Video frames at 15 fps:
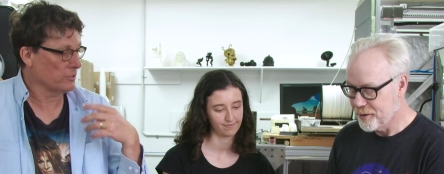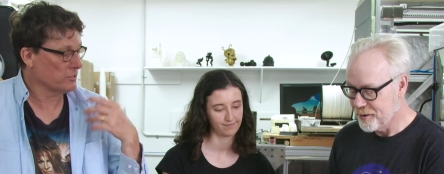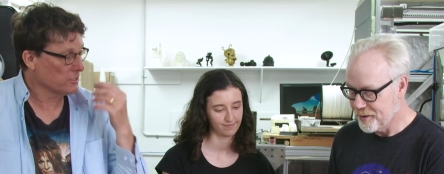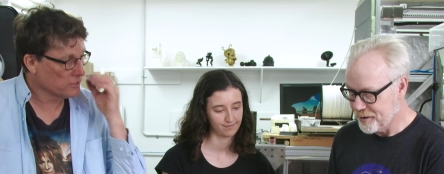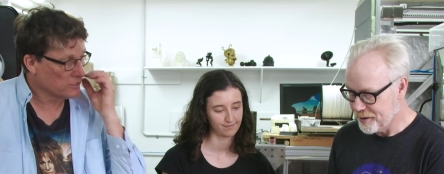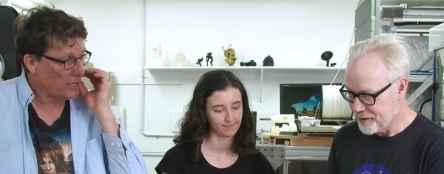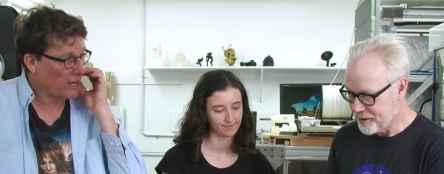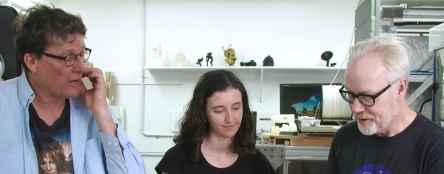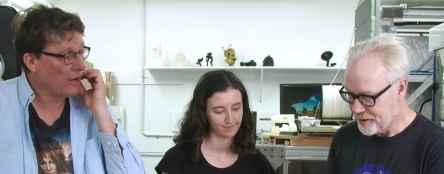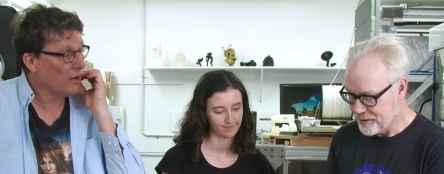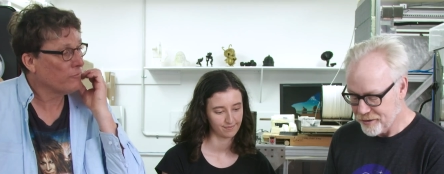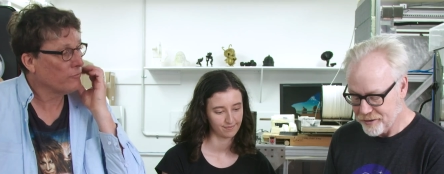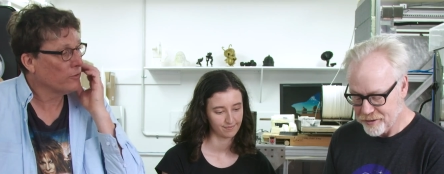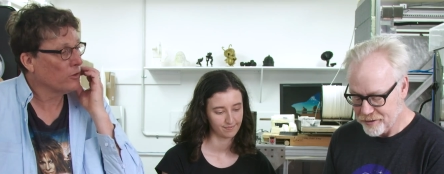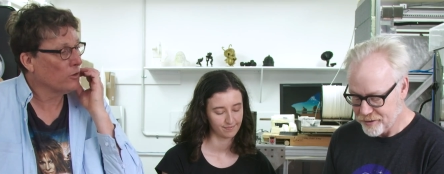Speaker 1: this is
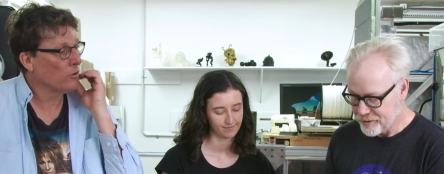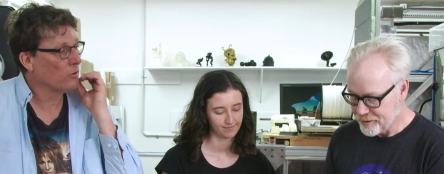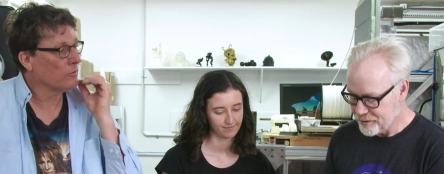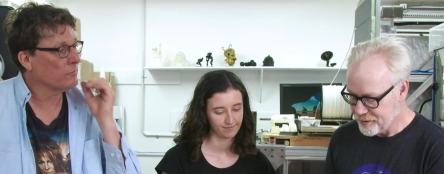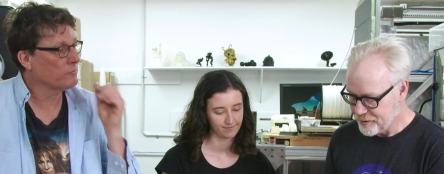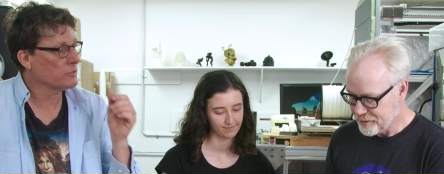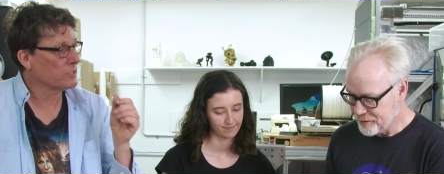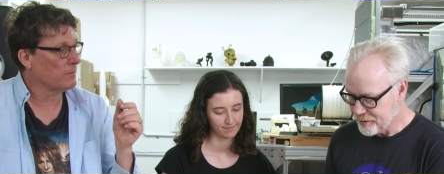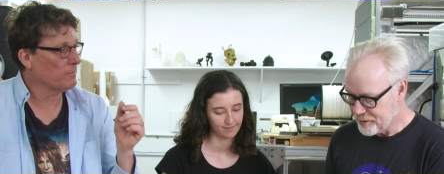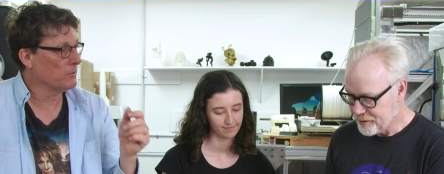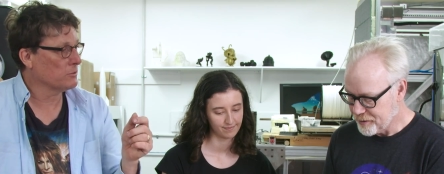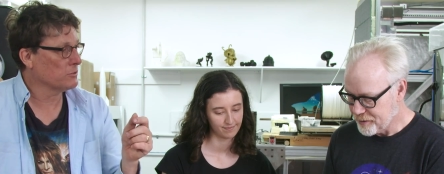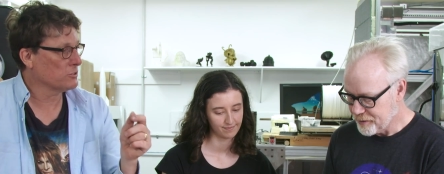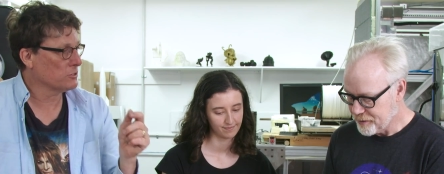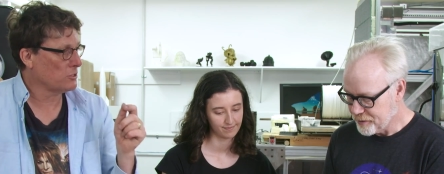half a year of
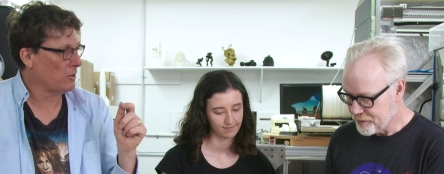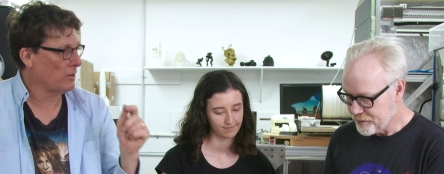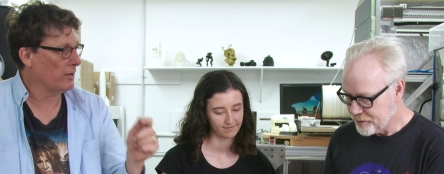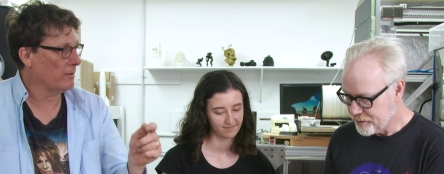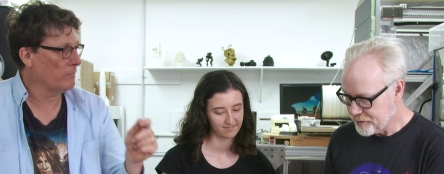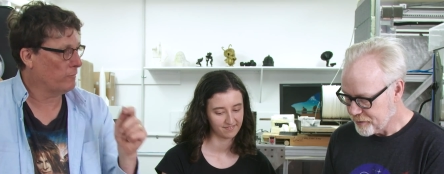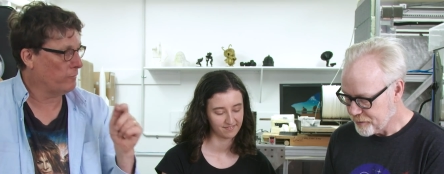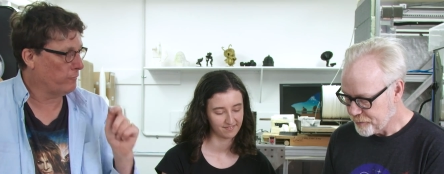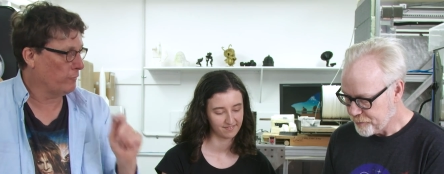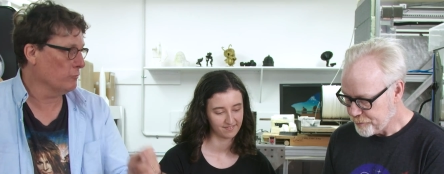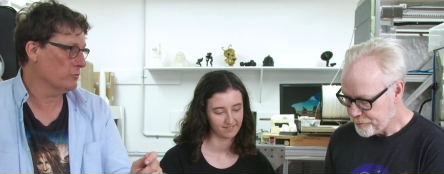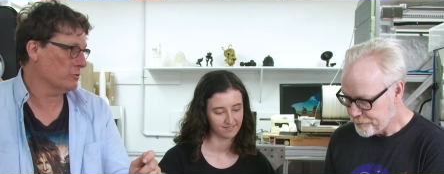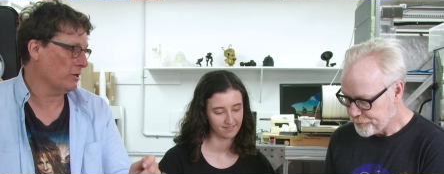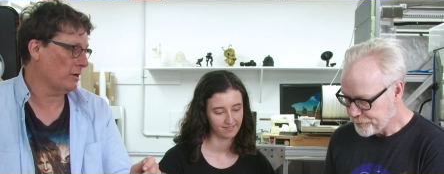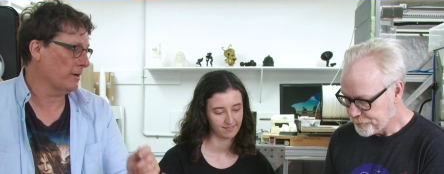someone's time,
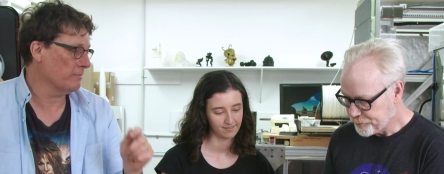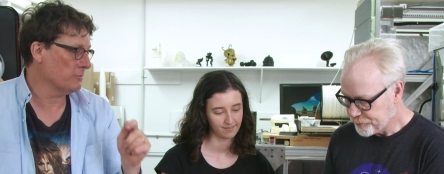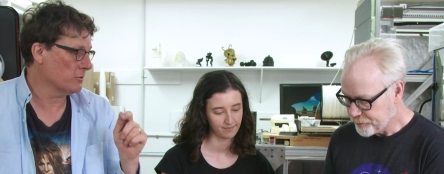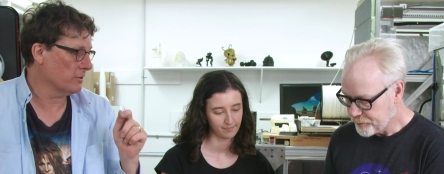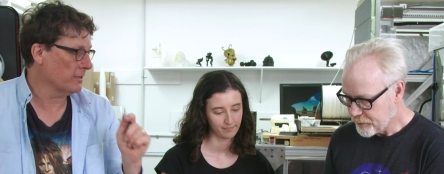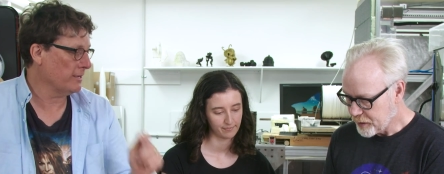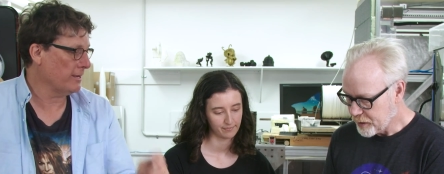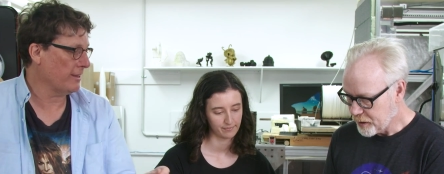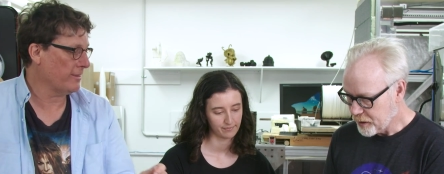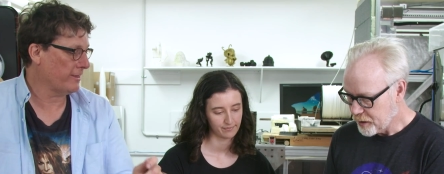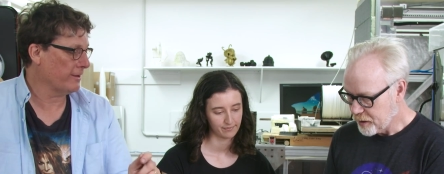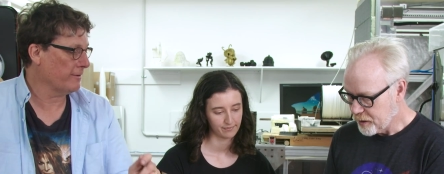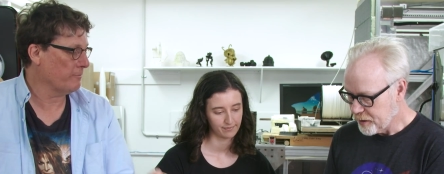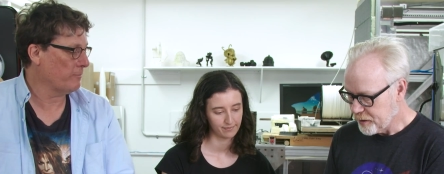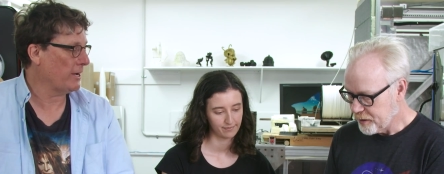full-time, doing
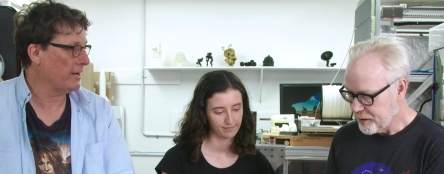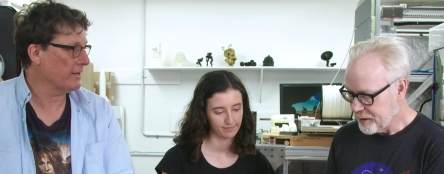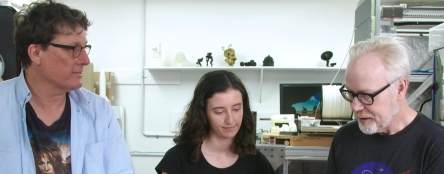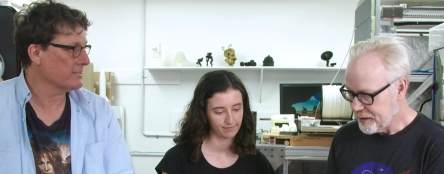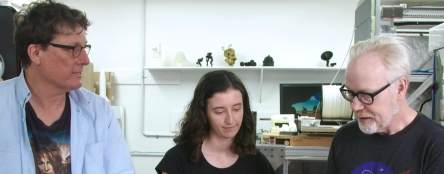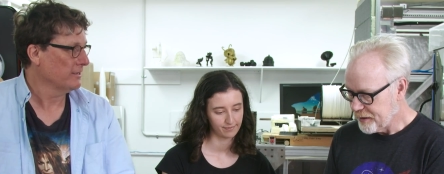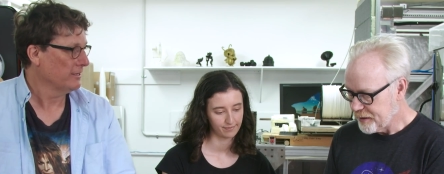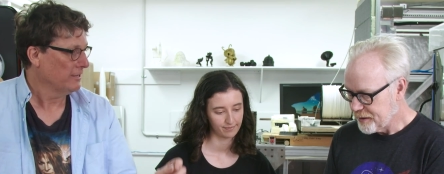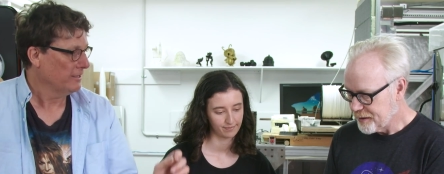nothing but